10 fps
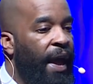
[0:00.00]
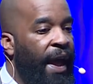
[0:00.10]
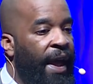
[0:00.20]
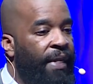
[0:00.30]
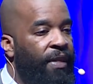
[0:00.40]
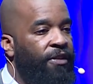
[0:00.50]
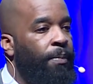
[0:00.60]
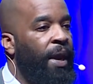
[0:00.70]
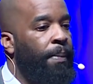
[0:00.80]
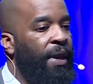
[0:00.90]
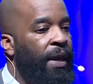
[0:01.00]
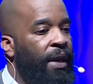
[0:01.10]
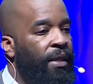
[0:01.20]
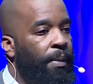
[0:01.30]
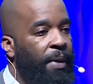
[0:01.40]
and this may
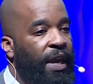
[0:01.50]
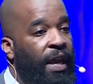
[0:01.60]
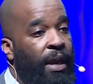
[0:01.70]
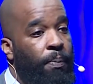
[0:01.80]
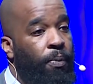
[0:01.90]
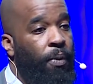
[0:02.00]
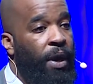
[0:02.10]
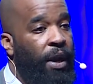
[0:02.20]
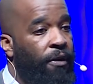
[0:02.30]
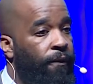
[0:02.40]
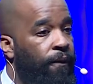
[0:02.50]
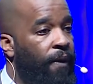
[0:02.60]
be the beginning point of